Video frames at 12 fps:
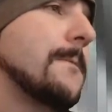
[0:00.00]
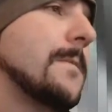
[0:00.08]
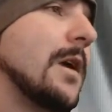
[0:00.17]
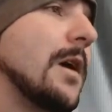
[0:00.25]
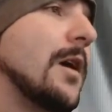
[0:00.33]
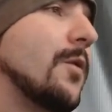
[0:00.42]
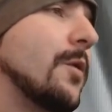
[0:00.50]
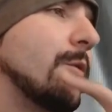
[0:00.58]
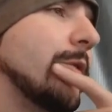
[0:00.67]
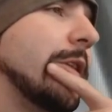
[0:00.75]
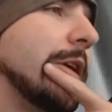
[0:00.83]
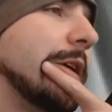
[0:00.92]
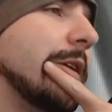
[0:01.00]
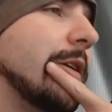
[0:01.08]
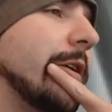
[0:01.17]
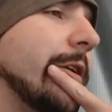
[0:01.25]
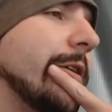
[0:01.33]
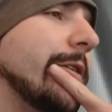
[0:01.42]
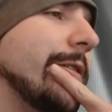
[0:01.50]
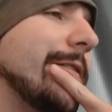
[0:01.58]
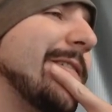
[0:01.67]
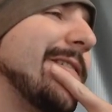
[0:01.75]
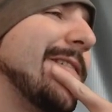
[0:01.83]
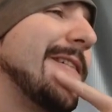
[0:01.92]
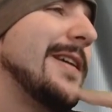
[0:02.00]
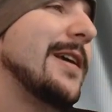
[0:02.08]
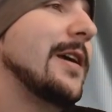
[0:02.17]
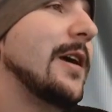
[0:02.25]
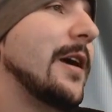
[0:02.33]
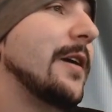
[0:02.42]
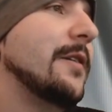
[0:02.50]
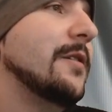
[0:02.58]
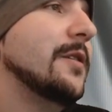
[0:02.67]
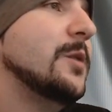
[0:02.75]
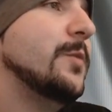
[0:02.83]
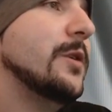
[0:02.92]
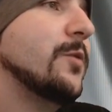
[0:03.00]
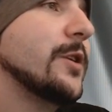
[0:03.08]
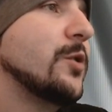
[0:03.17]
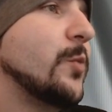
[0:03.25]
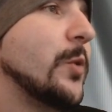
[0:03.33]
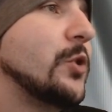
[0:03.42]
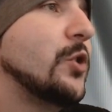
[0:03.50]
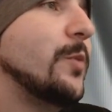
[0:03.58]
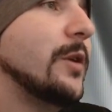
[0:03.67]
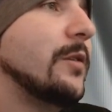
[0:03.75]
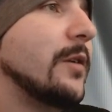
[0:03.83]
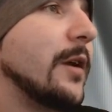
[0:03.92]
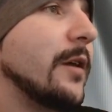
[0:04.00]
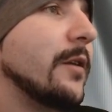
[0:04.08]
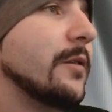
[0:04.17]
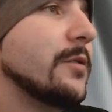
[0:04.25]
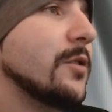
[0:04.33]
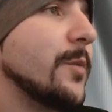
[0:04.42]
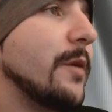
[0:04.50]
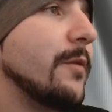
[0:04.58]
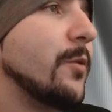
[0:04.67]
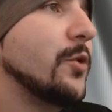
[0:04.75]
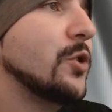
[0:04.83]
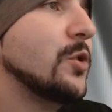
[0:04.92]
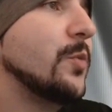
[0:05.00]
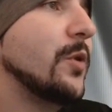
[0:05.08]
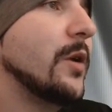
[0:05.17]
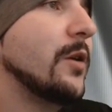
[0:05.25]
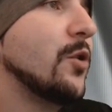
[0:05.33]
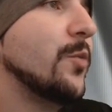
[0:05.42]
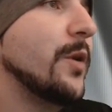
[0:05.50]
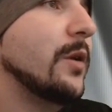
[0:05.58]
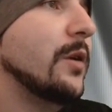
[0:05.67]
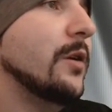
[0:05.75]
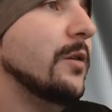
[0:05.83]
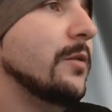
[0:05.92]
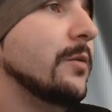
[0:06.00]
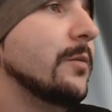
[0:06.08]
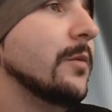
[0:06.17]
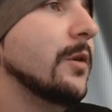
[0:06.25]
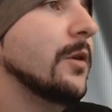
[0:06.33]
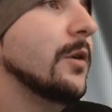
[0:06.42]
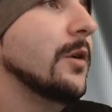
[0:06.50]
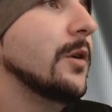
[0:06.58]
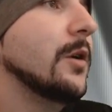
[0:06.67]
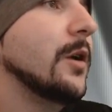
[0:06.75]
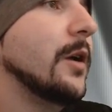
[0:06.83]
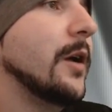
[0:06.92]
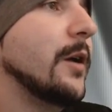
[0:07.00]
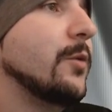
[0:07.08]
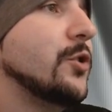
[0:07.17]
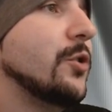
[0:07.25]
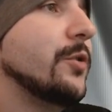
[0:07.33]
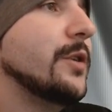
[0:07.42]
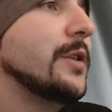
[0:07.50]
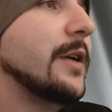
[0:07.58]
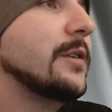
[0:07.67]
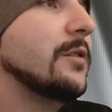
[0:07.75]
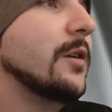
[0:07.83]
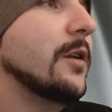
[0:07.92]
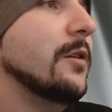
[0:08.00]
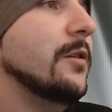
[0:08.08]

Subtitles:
What were we thinking here? I mean, this piece was supposed to be together, so maybe we just put an opening here. We join these guys together.